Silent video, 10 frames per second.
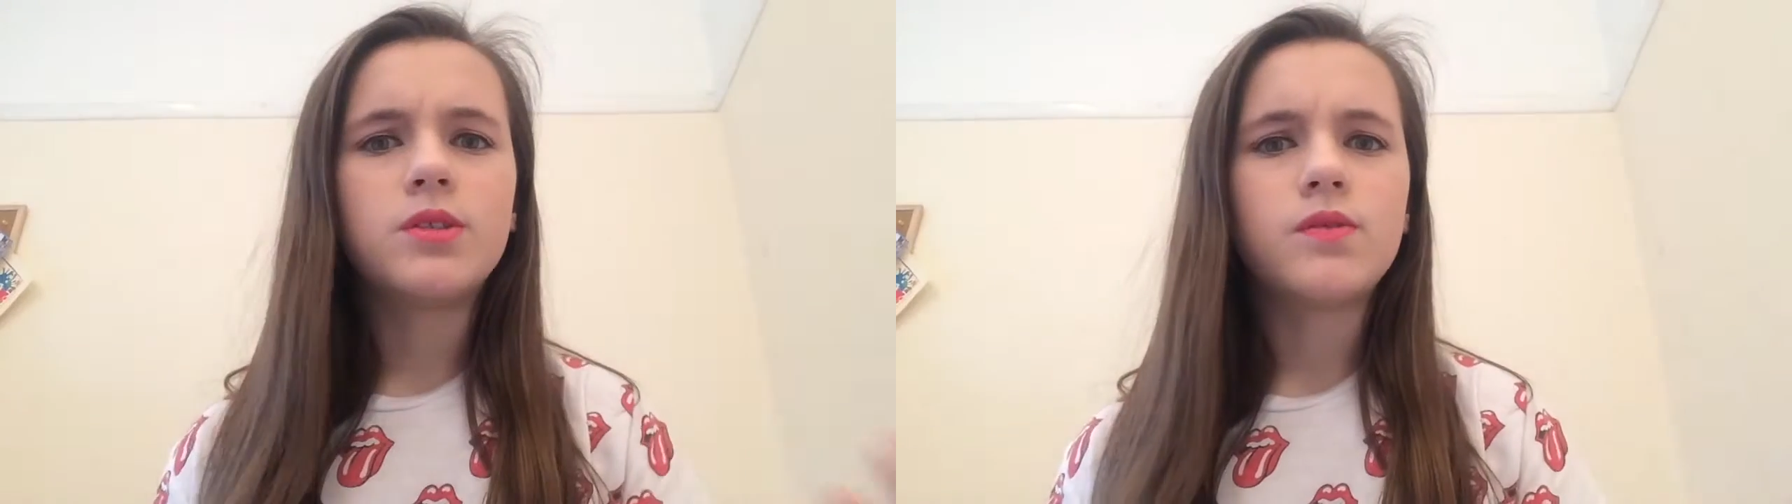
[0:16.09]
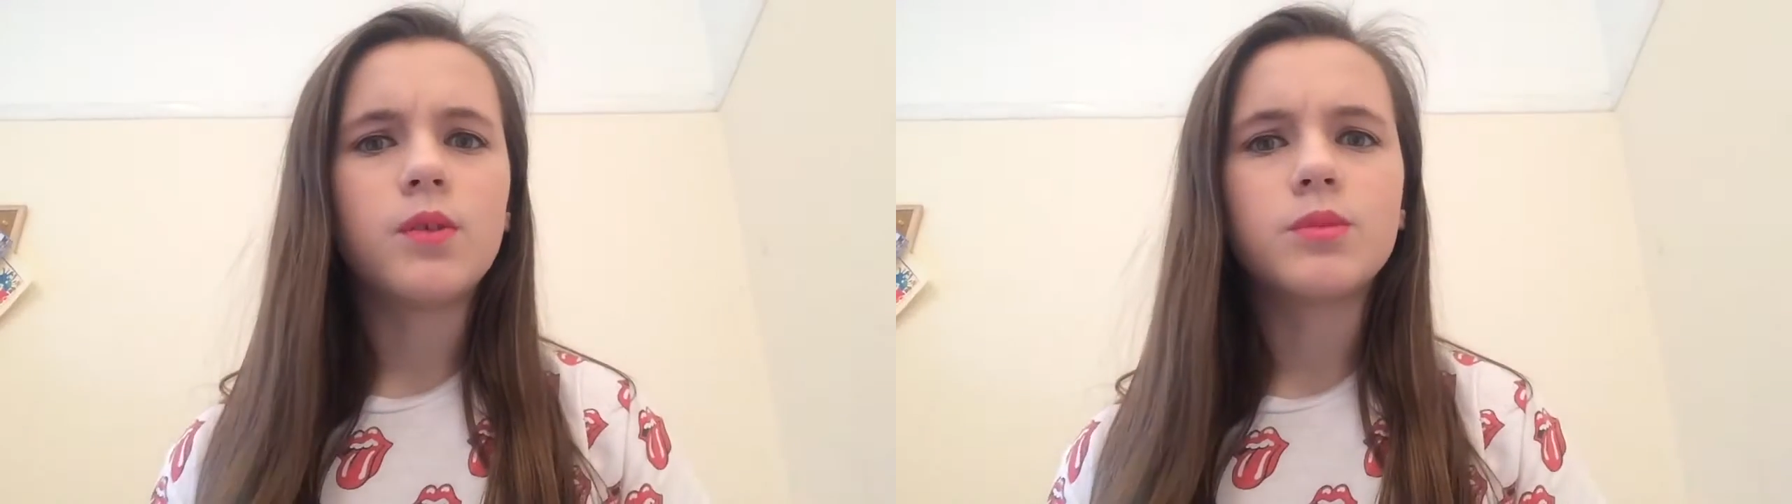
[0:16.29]

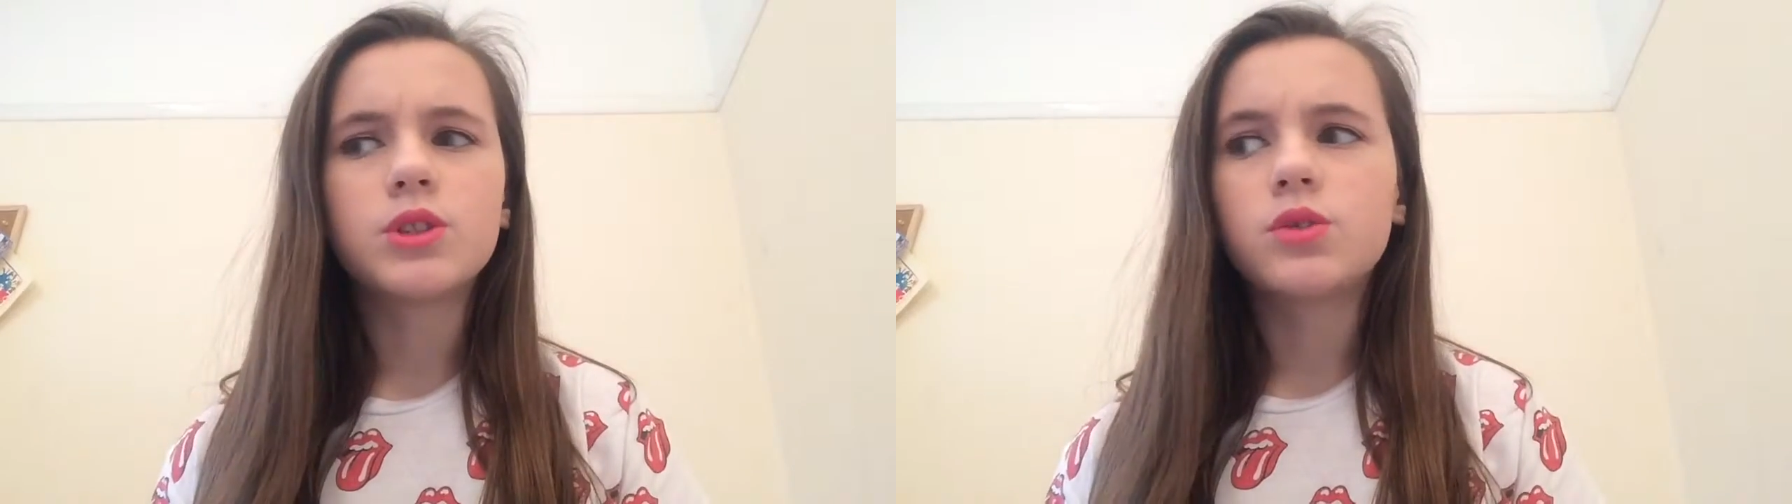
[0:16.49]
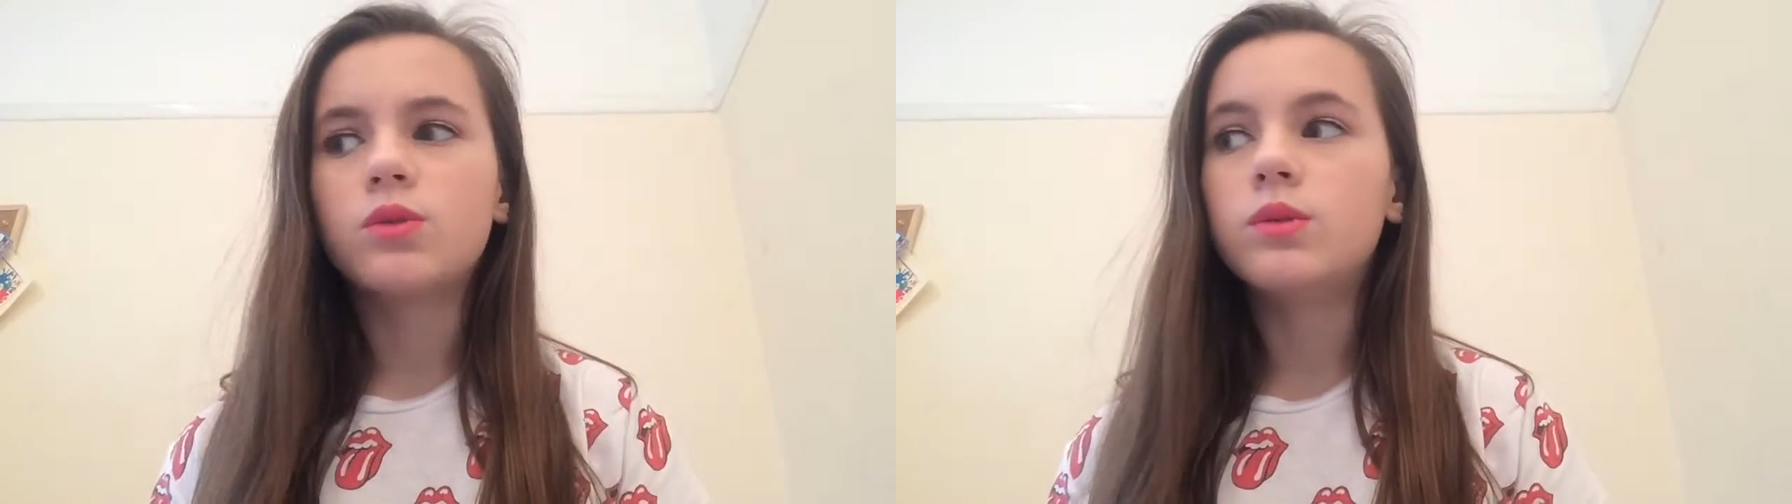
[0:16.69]
from
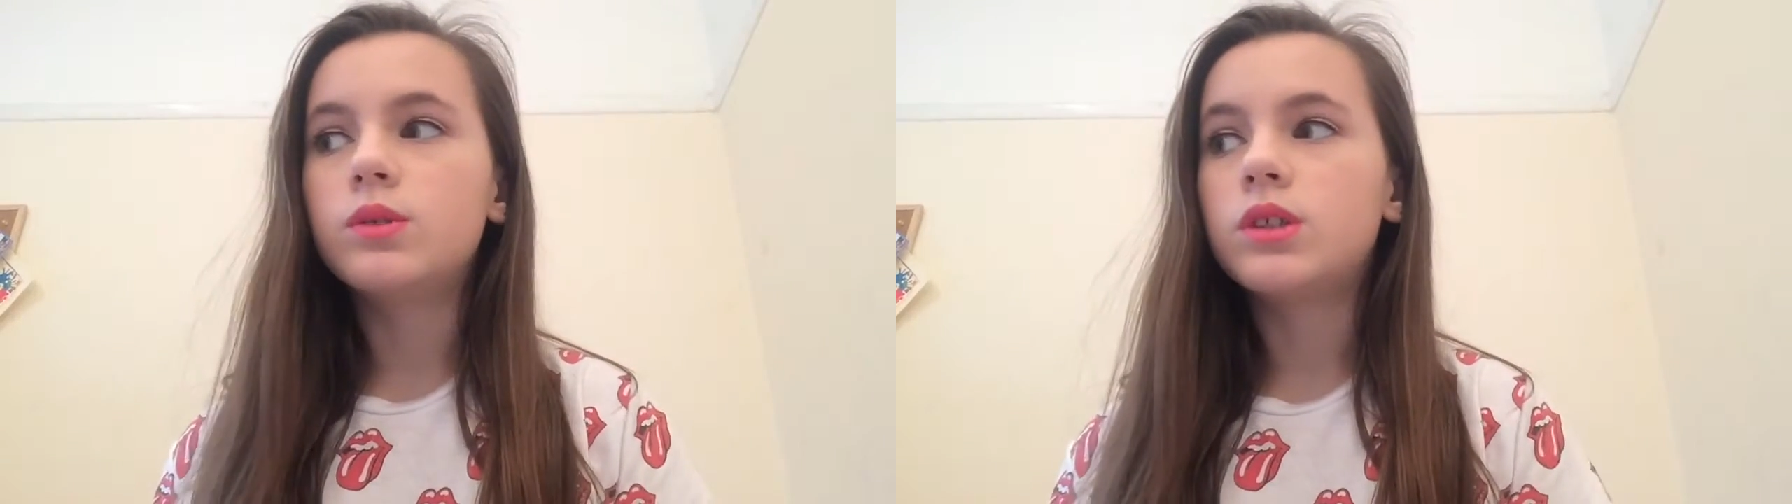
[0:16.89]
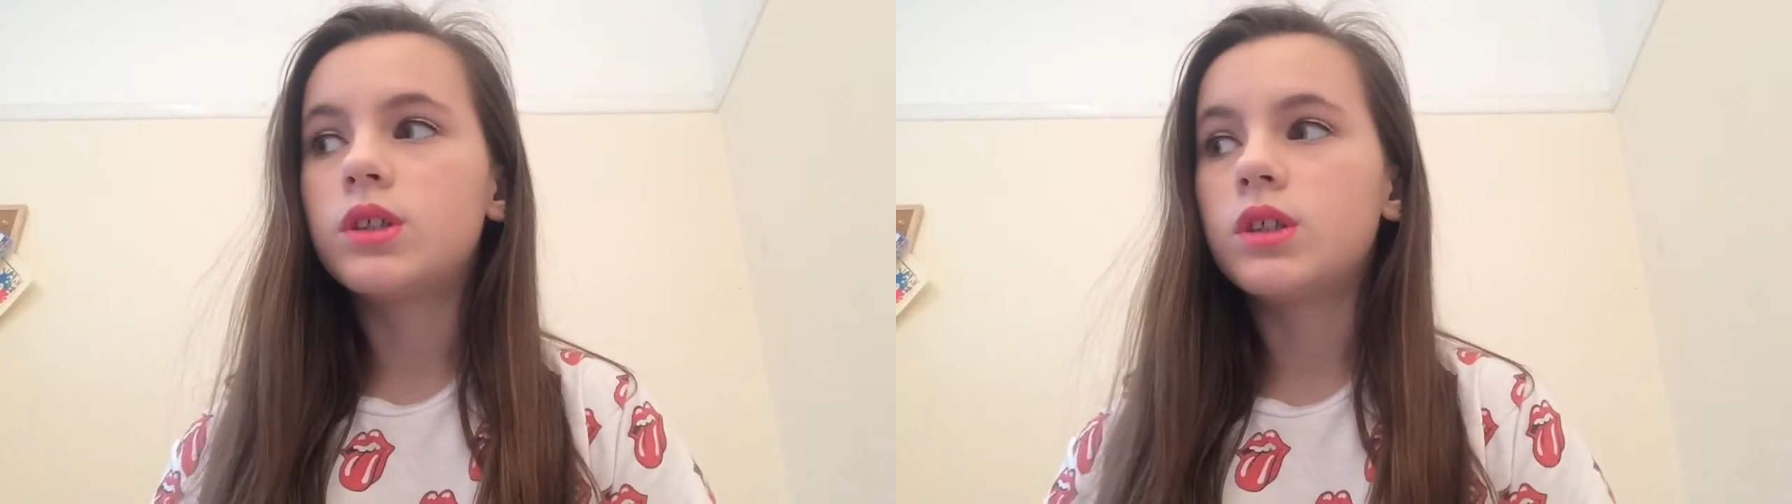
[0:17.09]

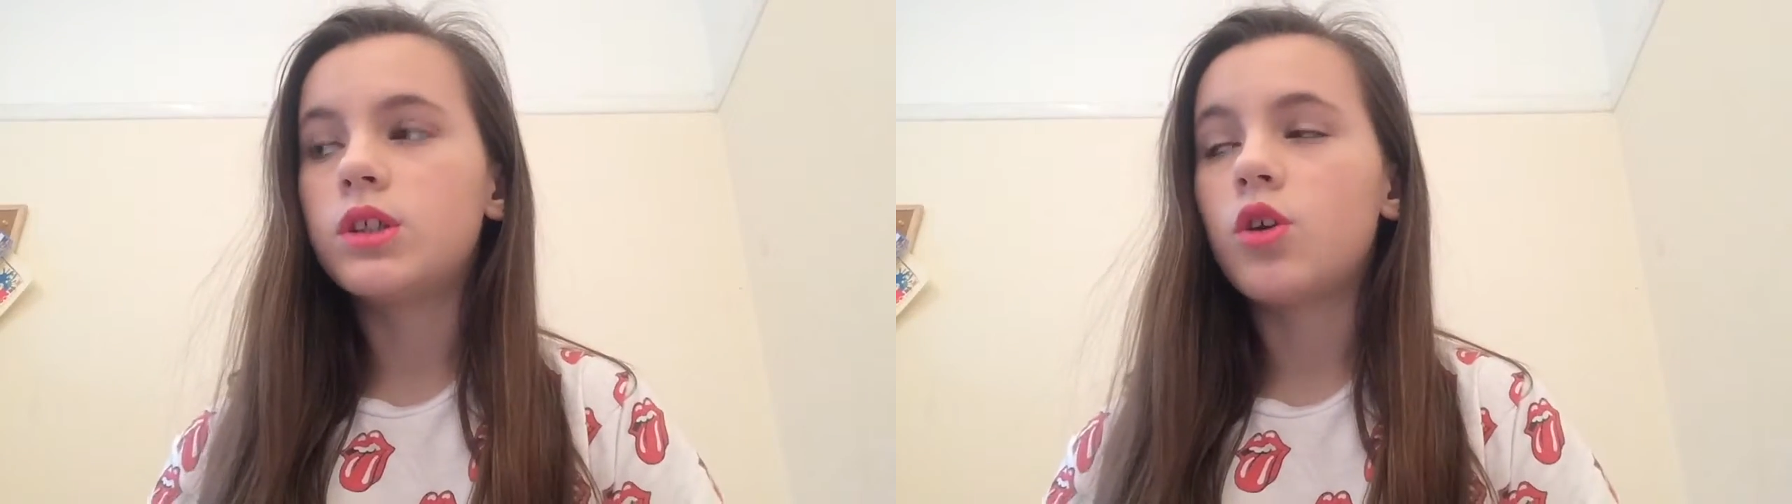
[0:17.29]
school to